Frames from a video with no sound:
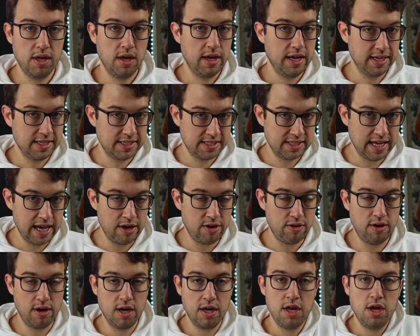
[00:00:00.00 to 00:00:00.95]

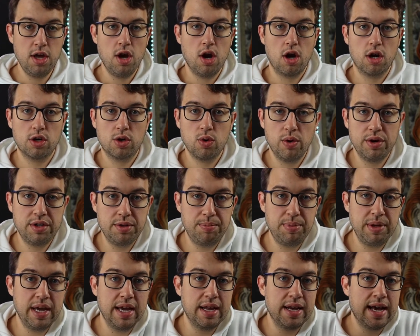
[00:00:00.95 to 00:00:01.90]
etc., are going to
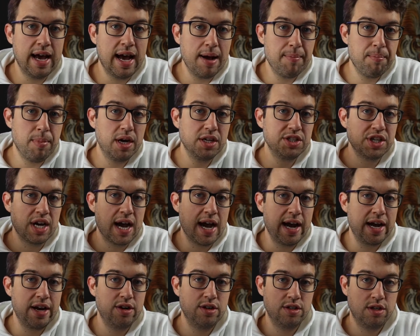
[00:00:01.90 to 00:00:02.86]
be in much
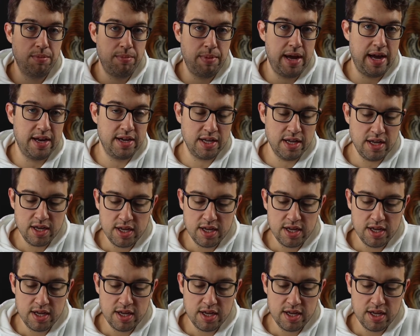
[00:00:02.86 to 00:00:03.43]
higher demand.